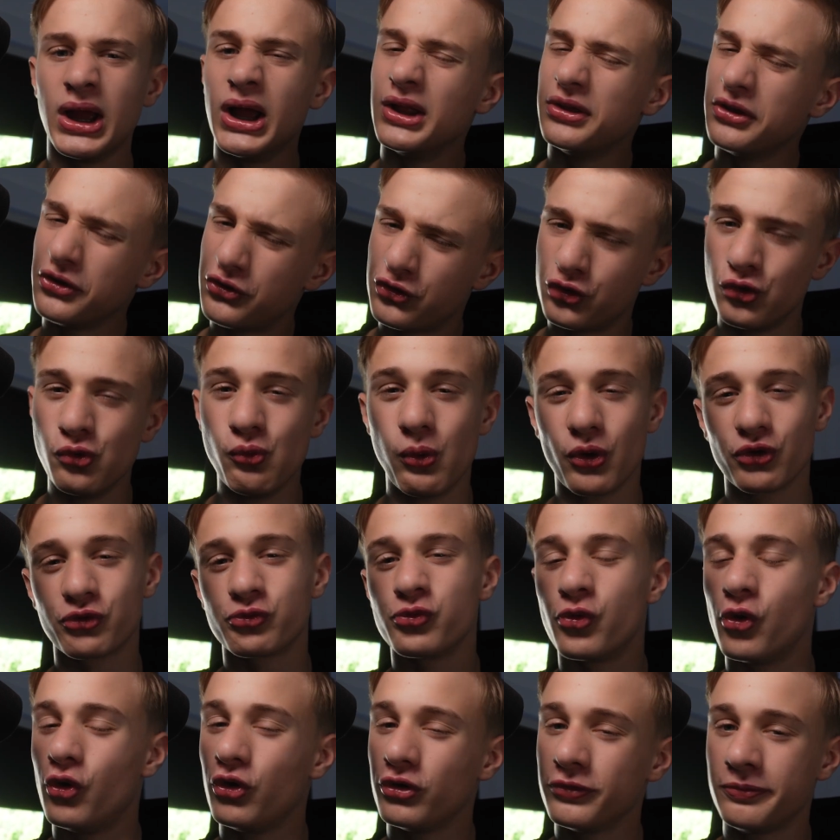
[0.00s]
The 2 was
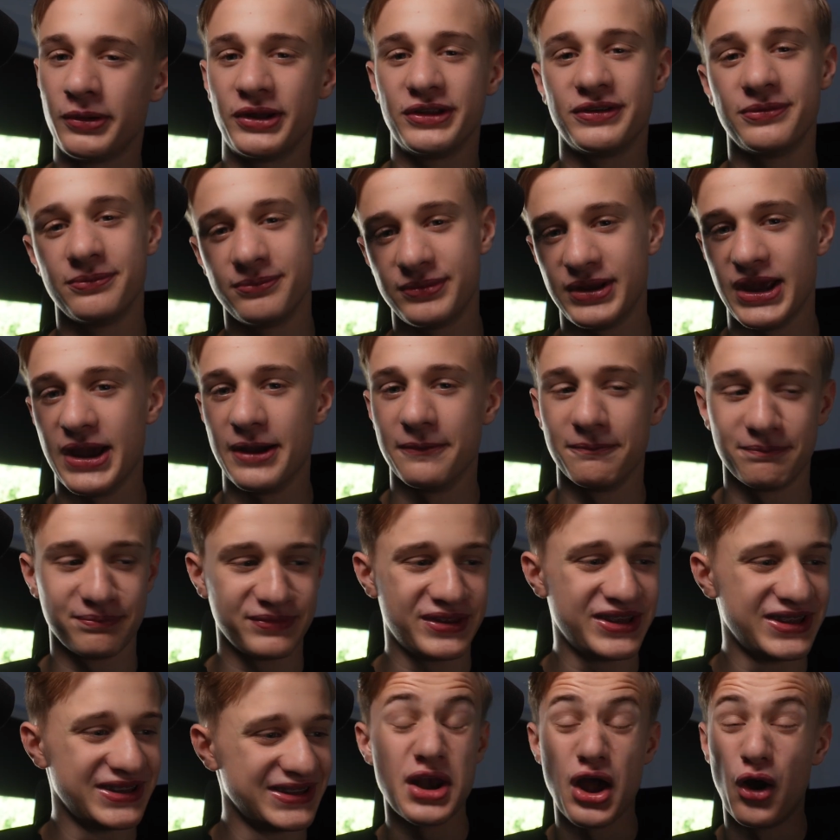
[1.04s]
rolled, but yeah.
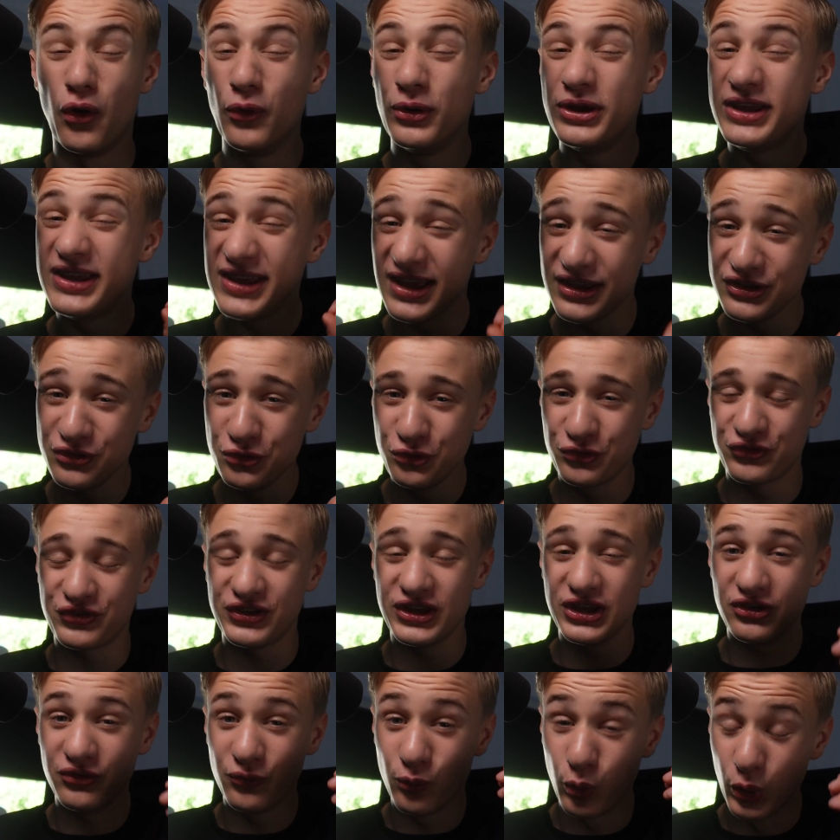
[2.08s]
Now here you
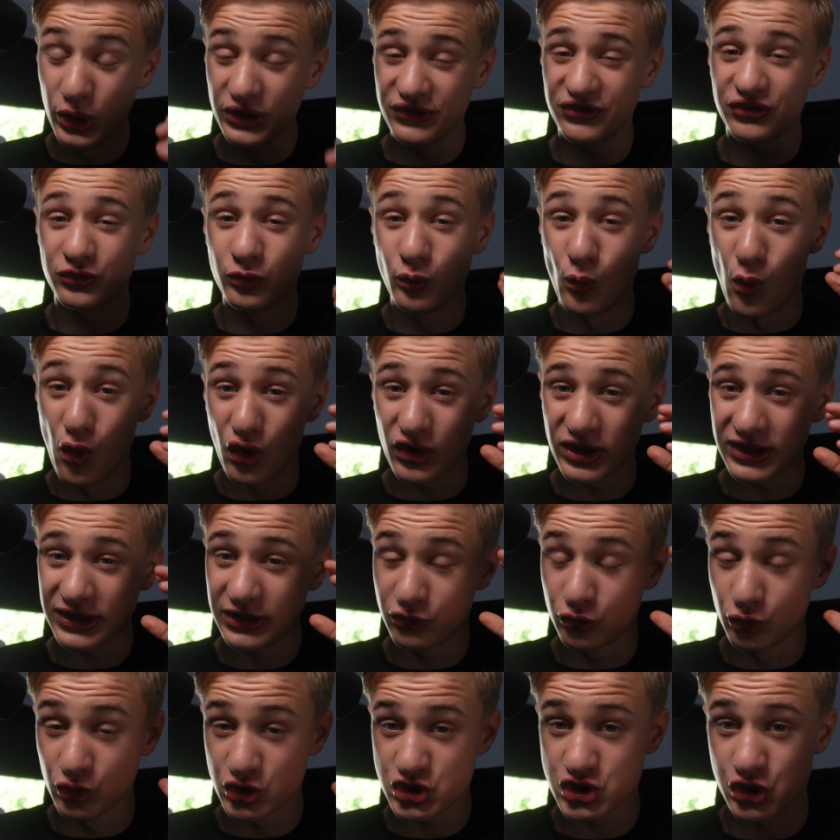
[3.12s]
see Wilson walking
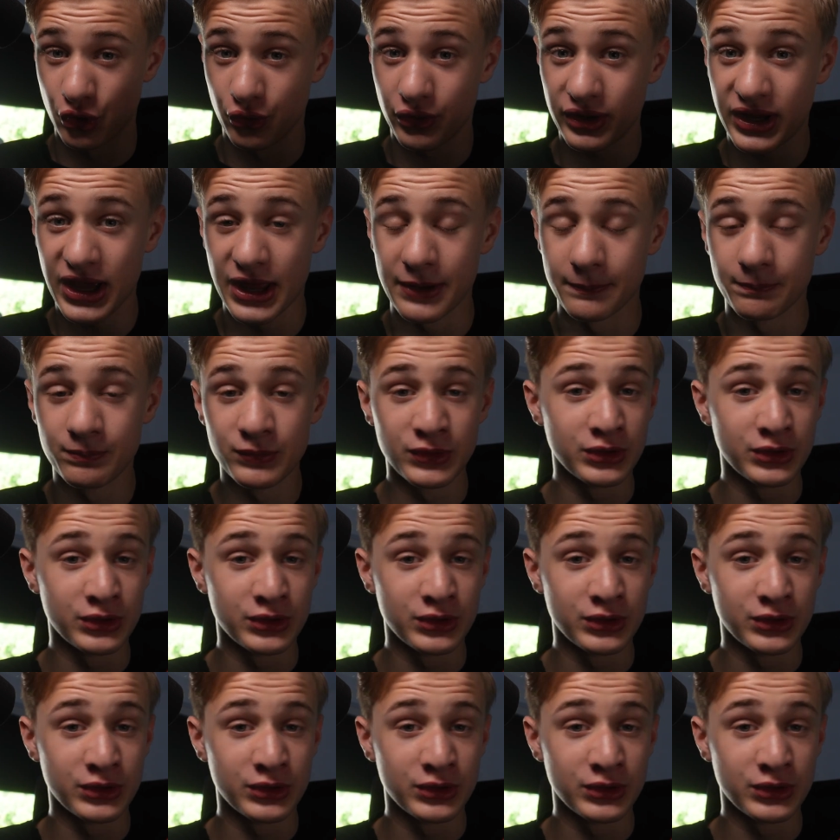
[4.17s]
into a shot again.